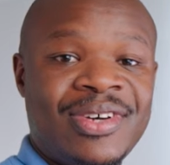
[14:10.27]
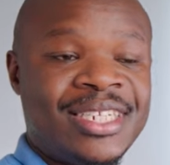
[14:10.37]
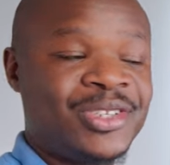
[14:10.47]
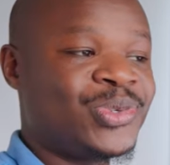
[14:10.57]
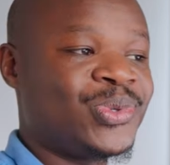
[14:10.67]

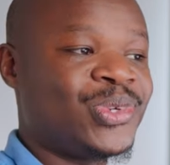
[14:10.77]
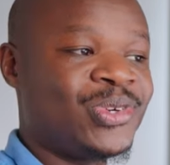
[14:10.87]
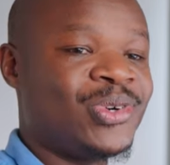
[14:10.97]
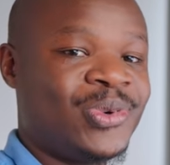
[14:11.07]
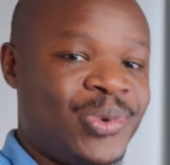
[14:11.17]
wanted to, you
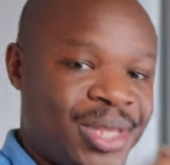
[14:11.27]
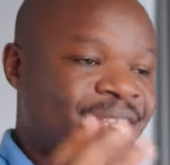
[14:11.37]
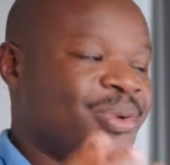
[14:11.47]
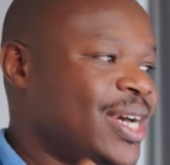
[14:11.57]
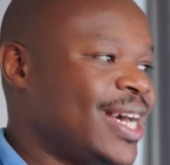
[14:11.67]
know,
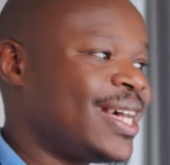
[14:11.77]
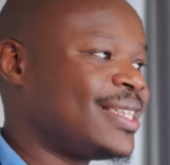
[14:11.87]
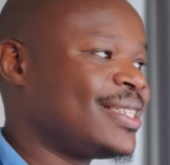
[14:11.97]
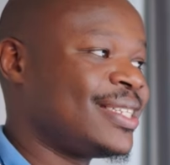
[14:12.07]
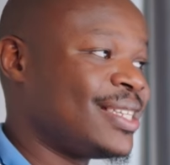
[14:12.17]
with you
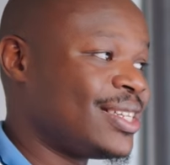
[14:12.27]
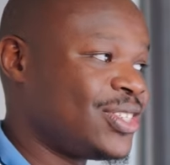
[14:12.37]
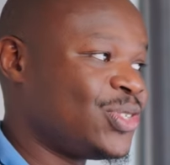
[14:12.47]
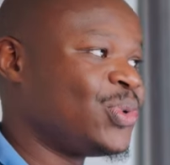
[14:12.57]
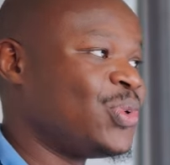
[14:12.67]
guys,
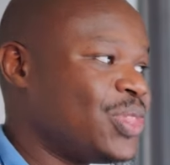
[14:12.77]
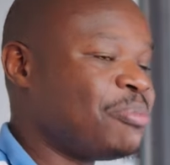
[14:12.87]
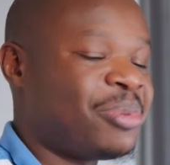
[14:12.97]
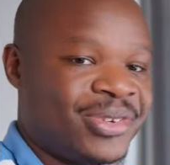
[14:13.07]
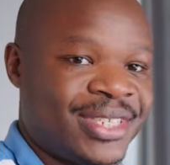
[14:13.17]
show you
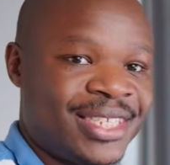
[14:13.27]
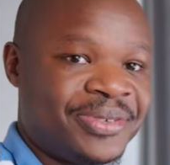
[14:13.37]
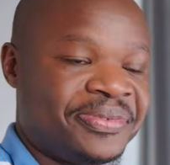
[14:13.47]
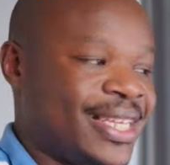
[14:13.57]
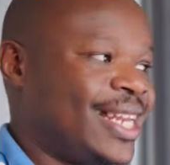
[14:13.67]
the process
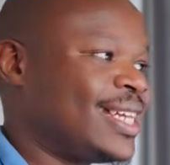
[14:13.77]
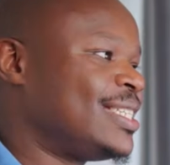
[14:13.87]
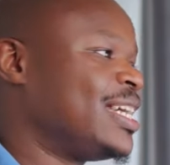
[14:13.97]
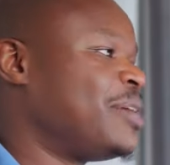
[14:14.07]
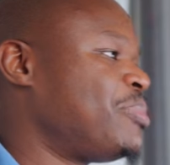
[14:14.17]
of
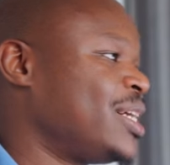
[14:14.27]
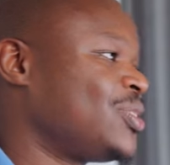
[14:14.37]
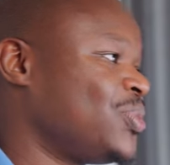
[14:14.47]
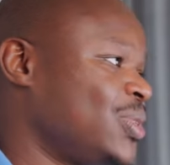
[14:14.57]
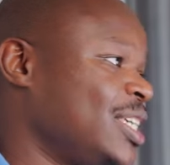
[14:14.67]
selecting a
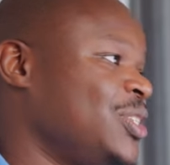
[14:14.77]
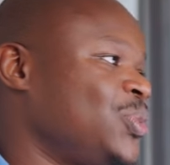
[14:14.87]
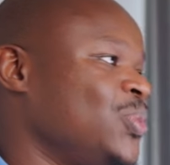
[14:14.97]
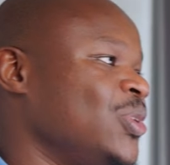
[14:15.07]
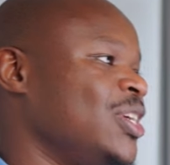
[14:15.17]
part, what I do.